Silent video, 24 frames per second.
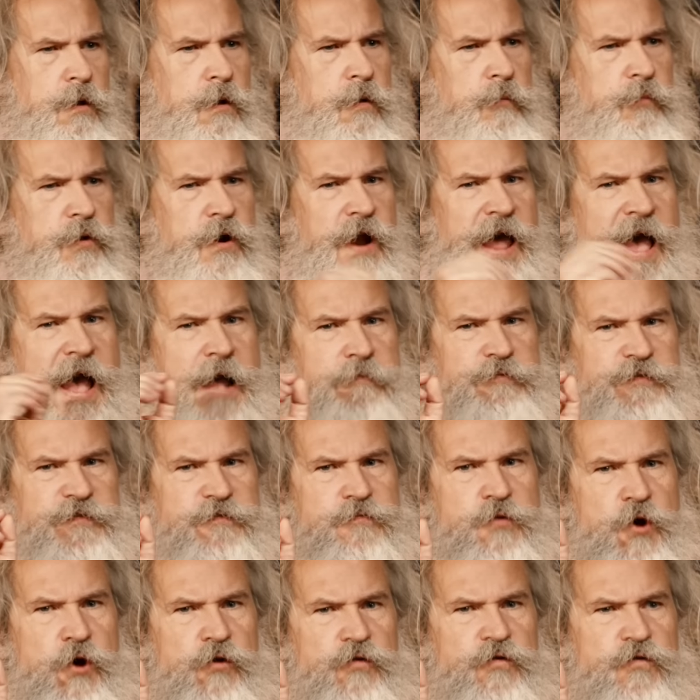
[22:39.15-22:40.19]
Perhaps
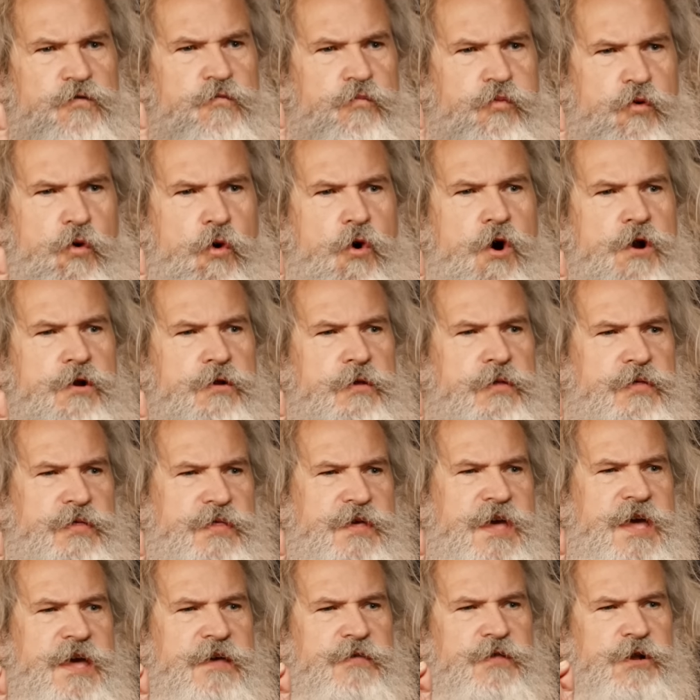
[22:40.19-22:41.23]
the most important
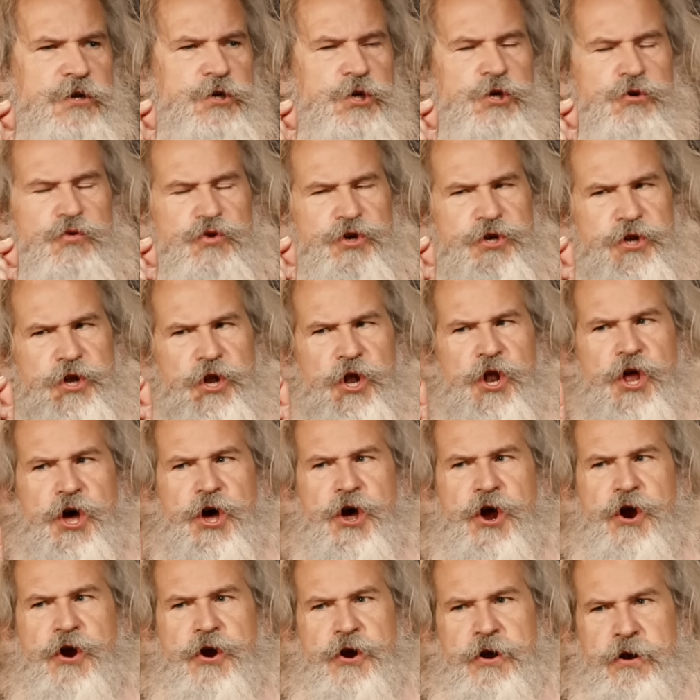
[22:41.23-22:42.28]
thing that you can
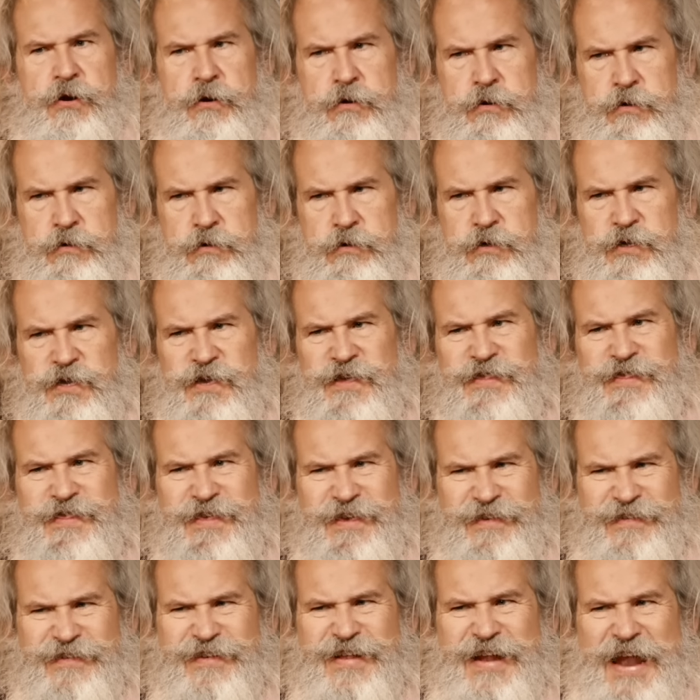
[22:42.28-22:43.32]
learn in
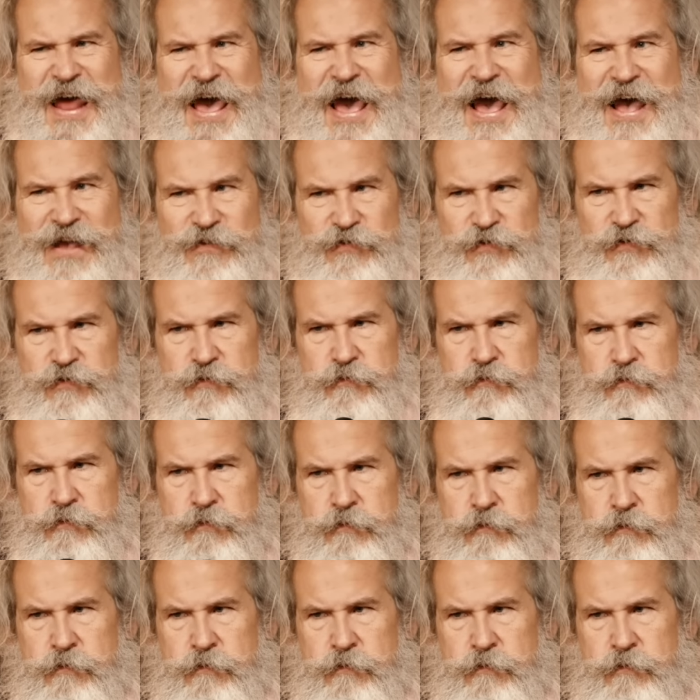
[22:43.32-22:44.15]
this class